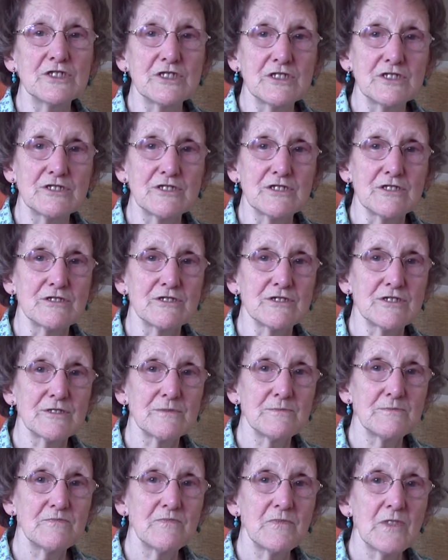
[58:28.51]

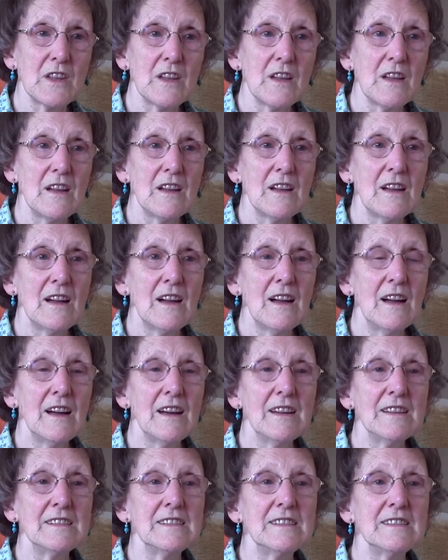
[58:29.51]
sisters.
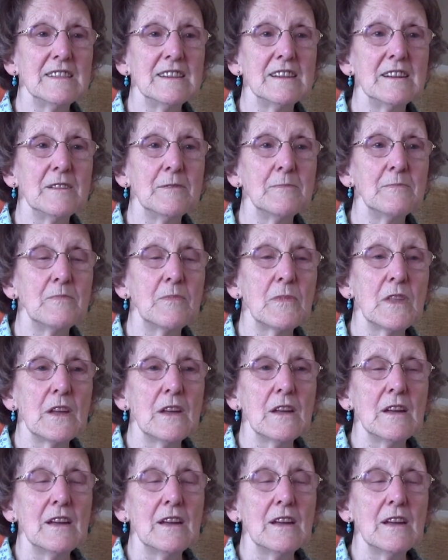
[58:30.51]
And um,